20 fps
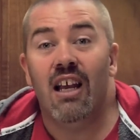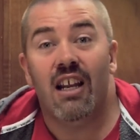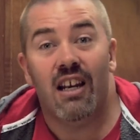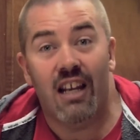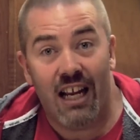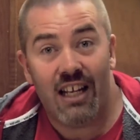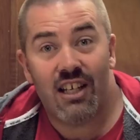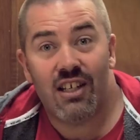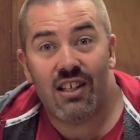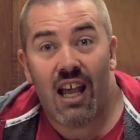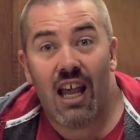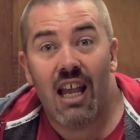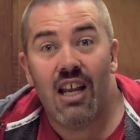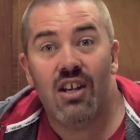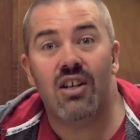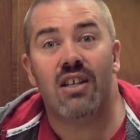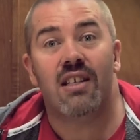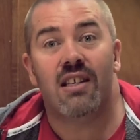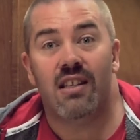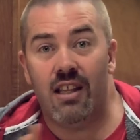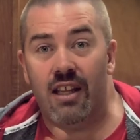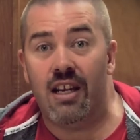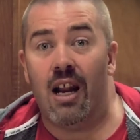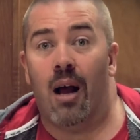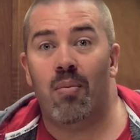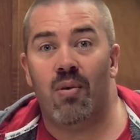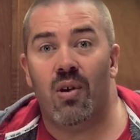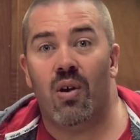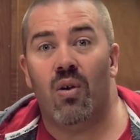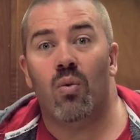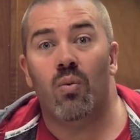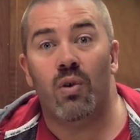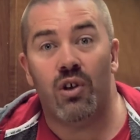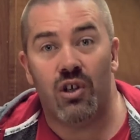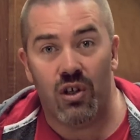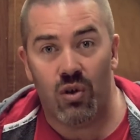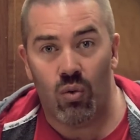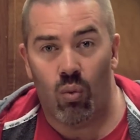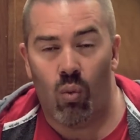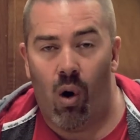Next stage is the W,
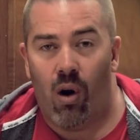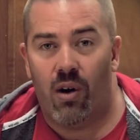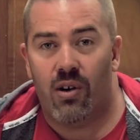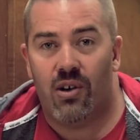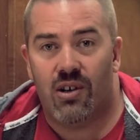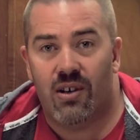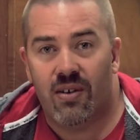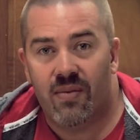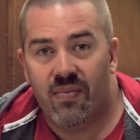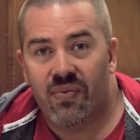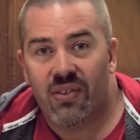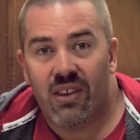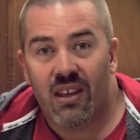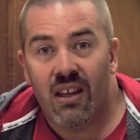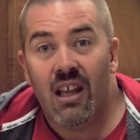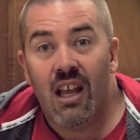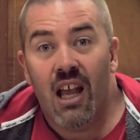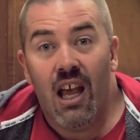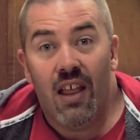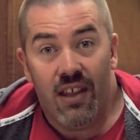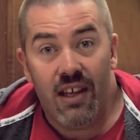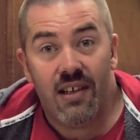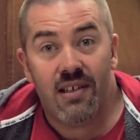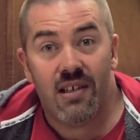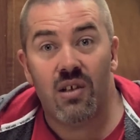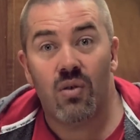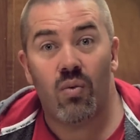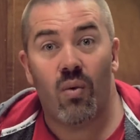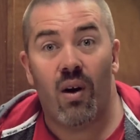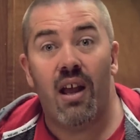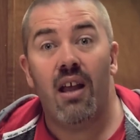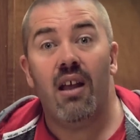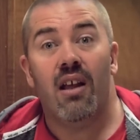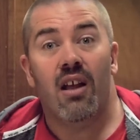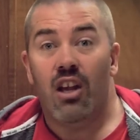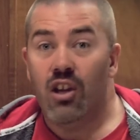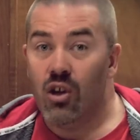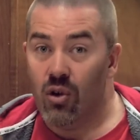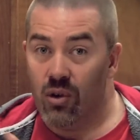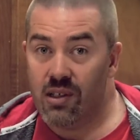which is watch. This is where
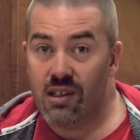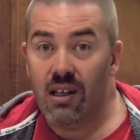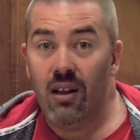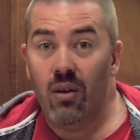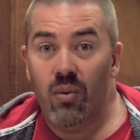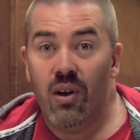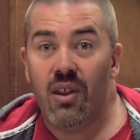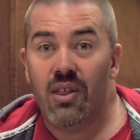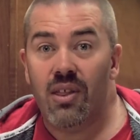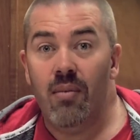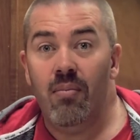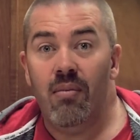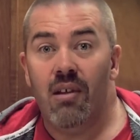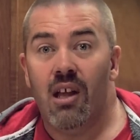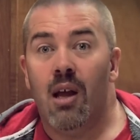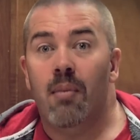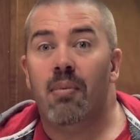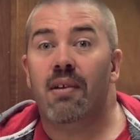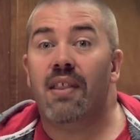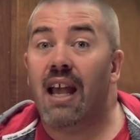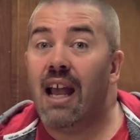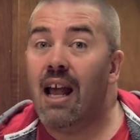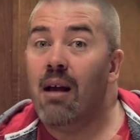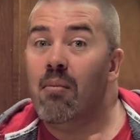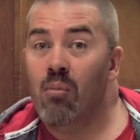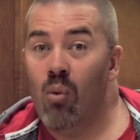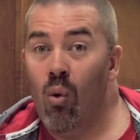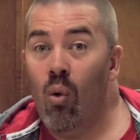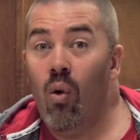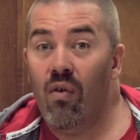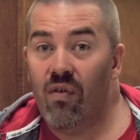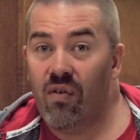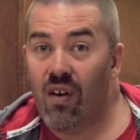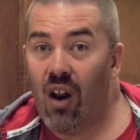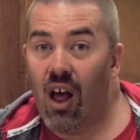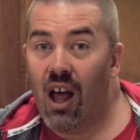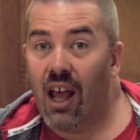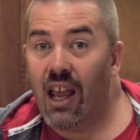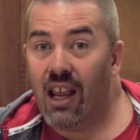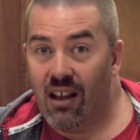you're still with them, but they are more
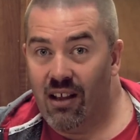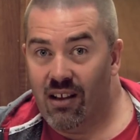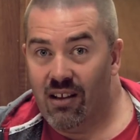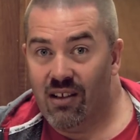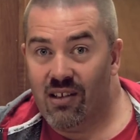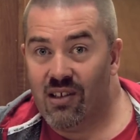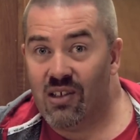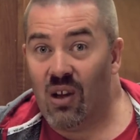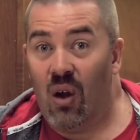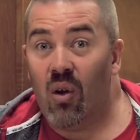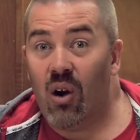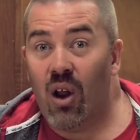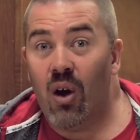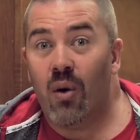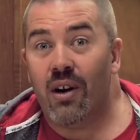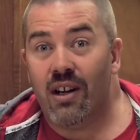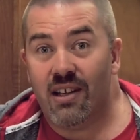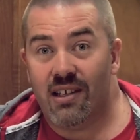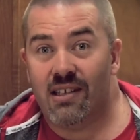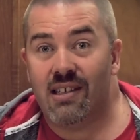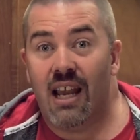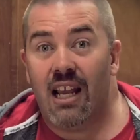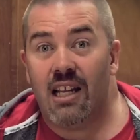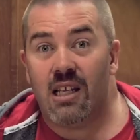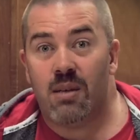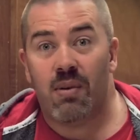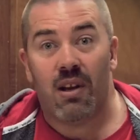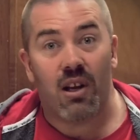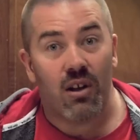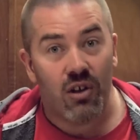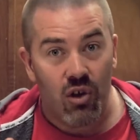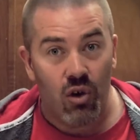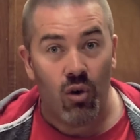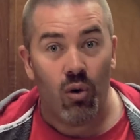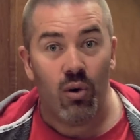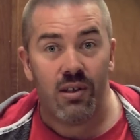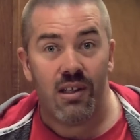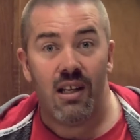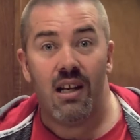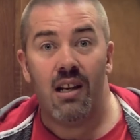flying solo in a sense because
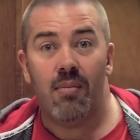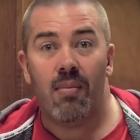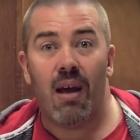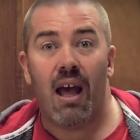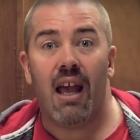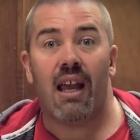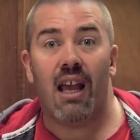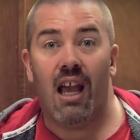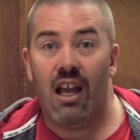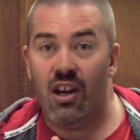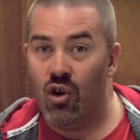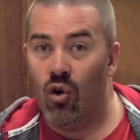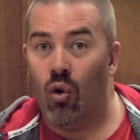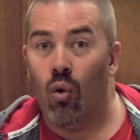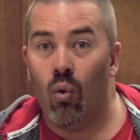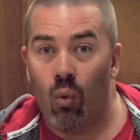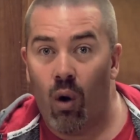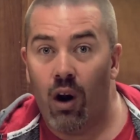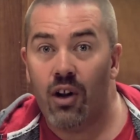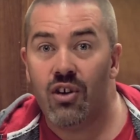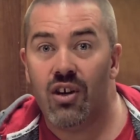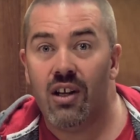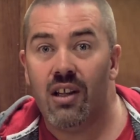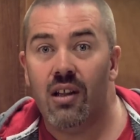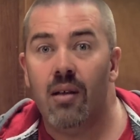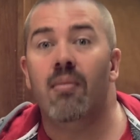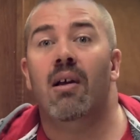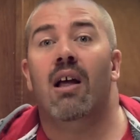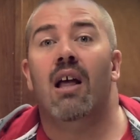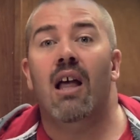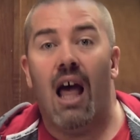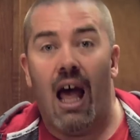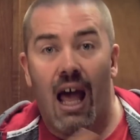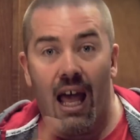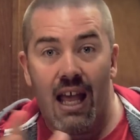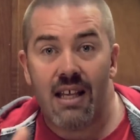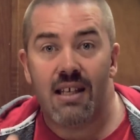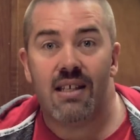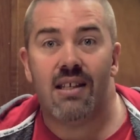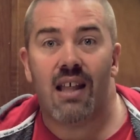you're sitting back and you're watching them
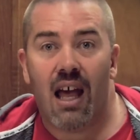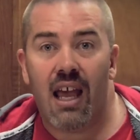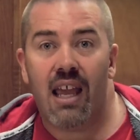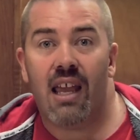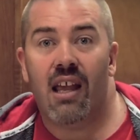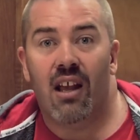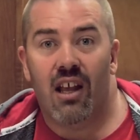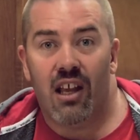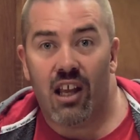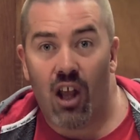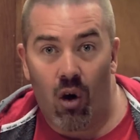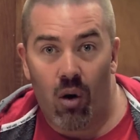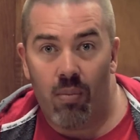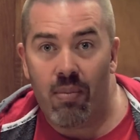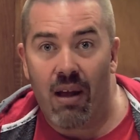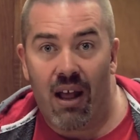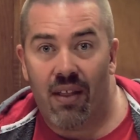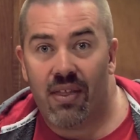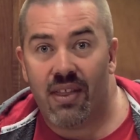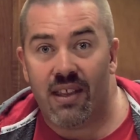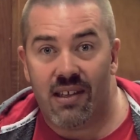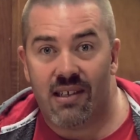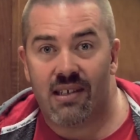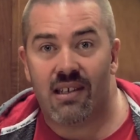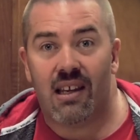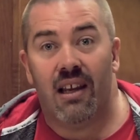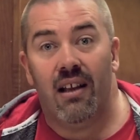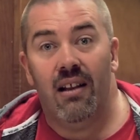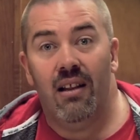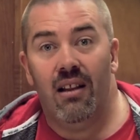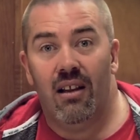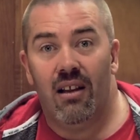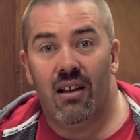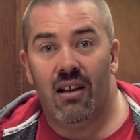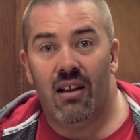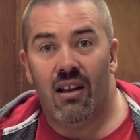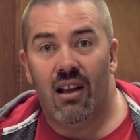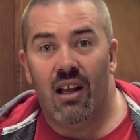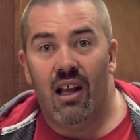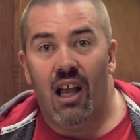as they go about this skill
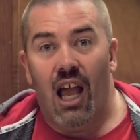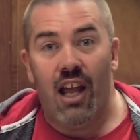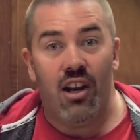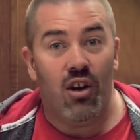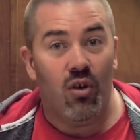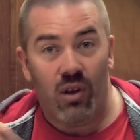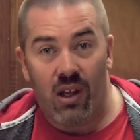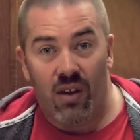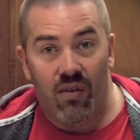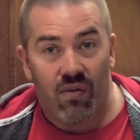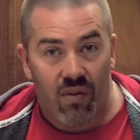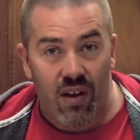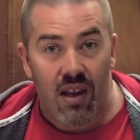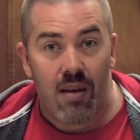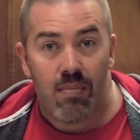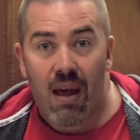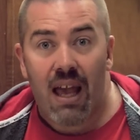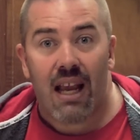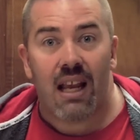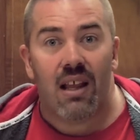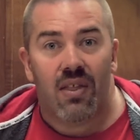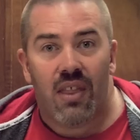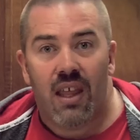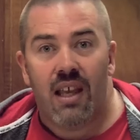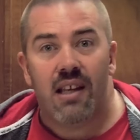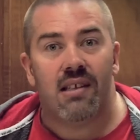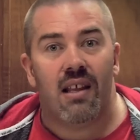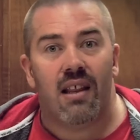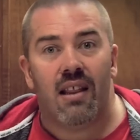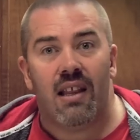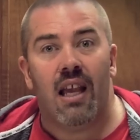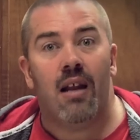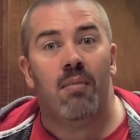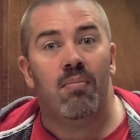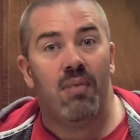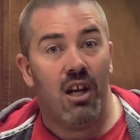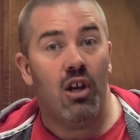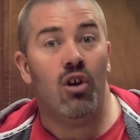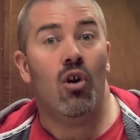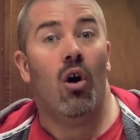and you'll give feedback and things at the end,
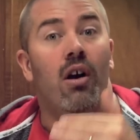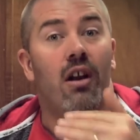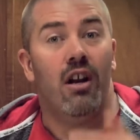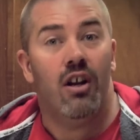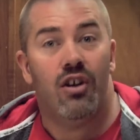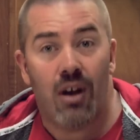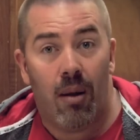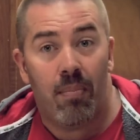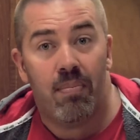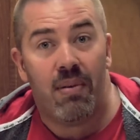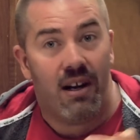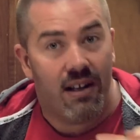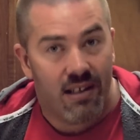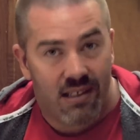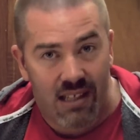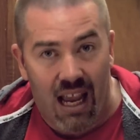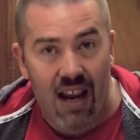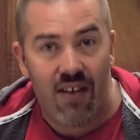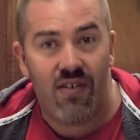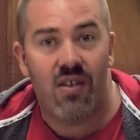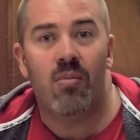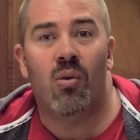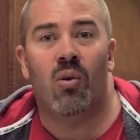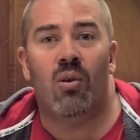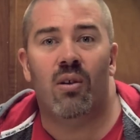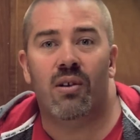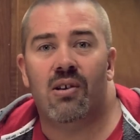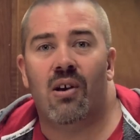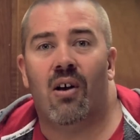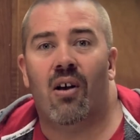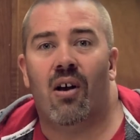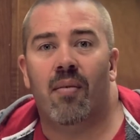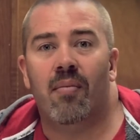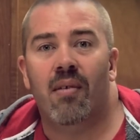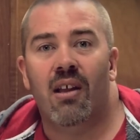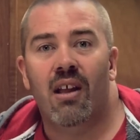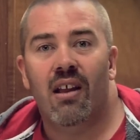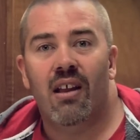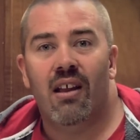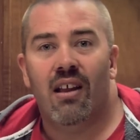but you're not going to jump in and save them all the time.
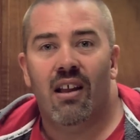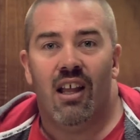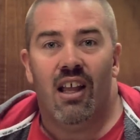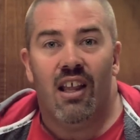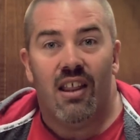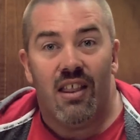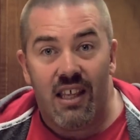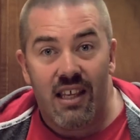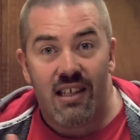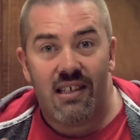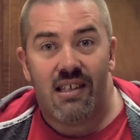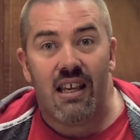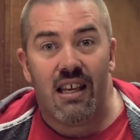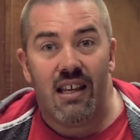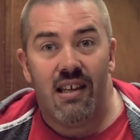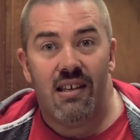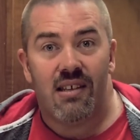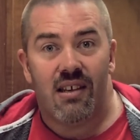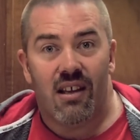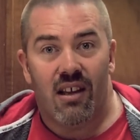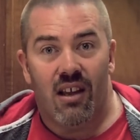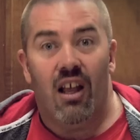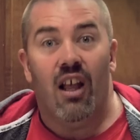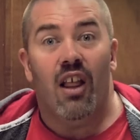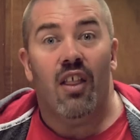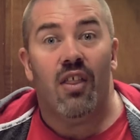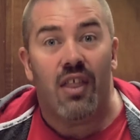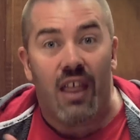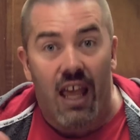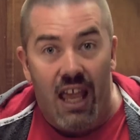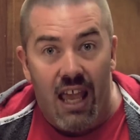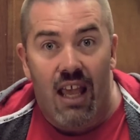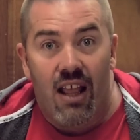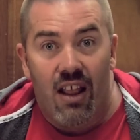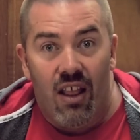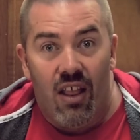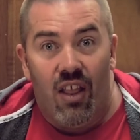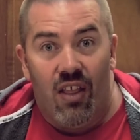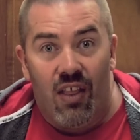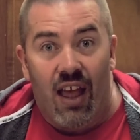This is they
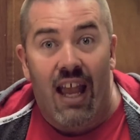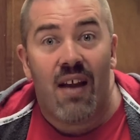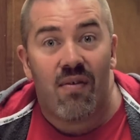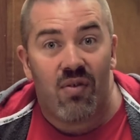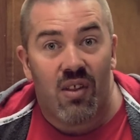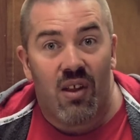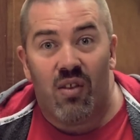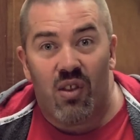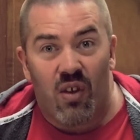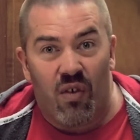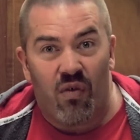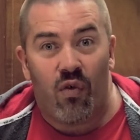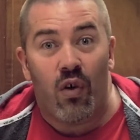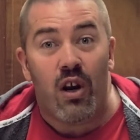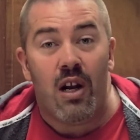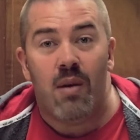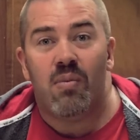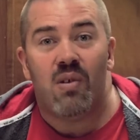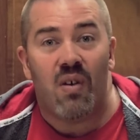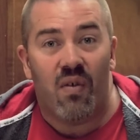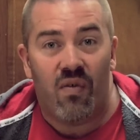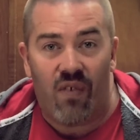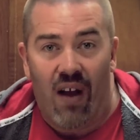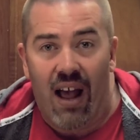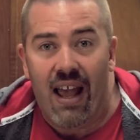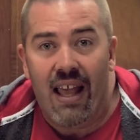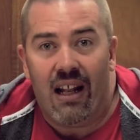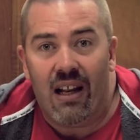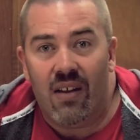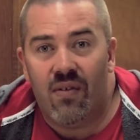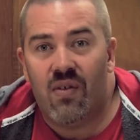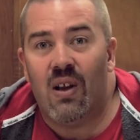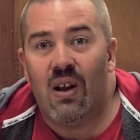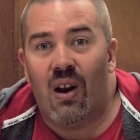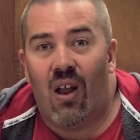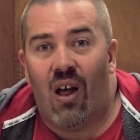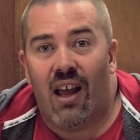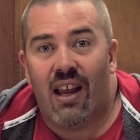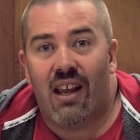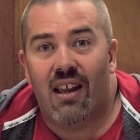have the, the freedom to fail if you
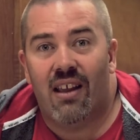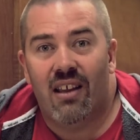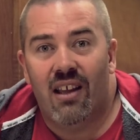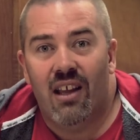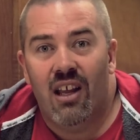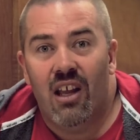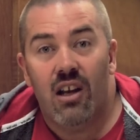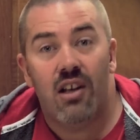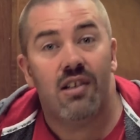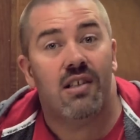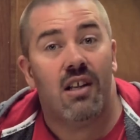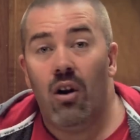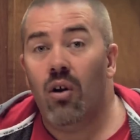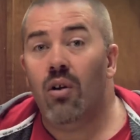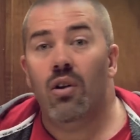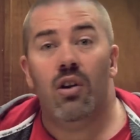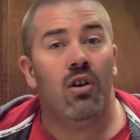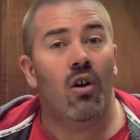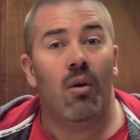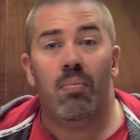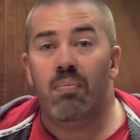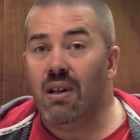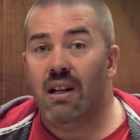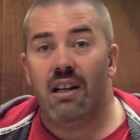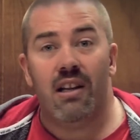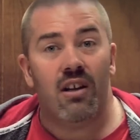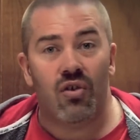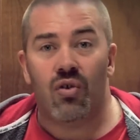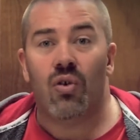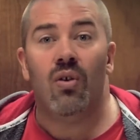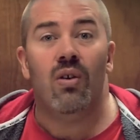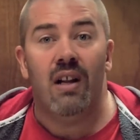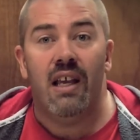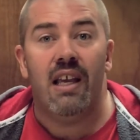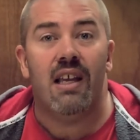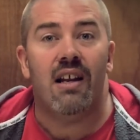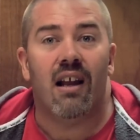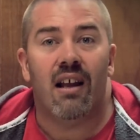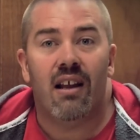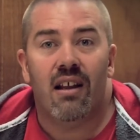like because they're not you're not building a true
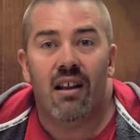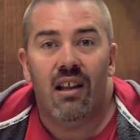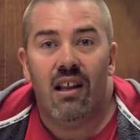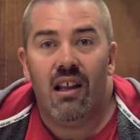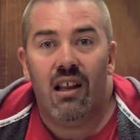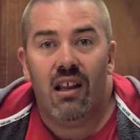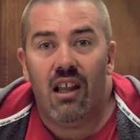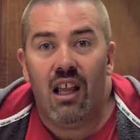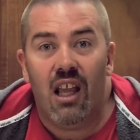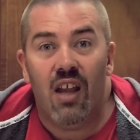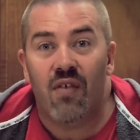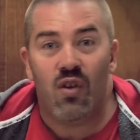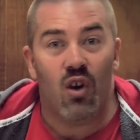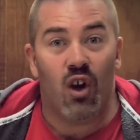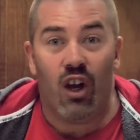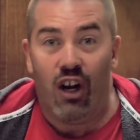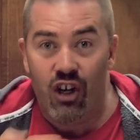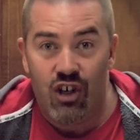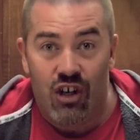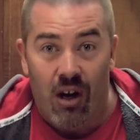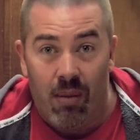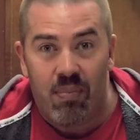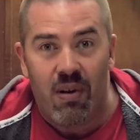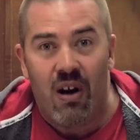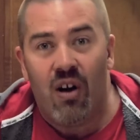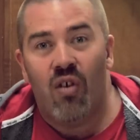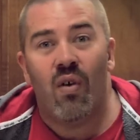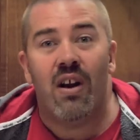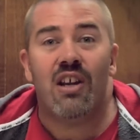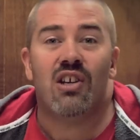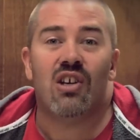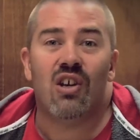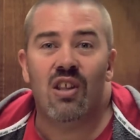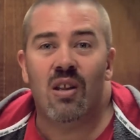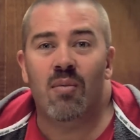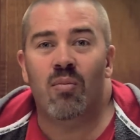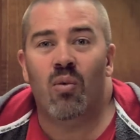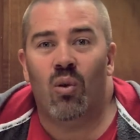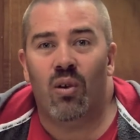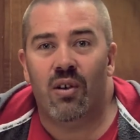leader if you're going to jump in and rescue
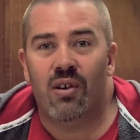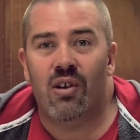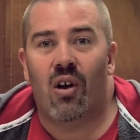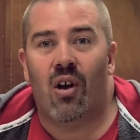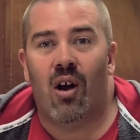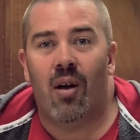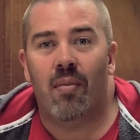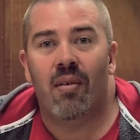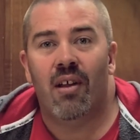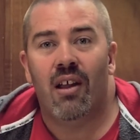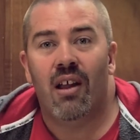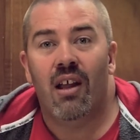them all the time.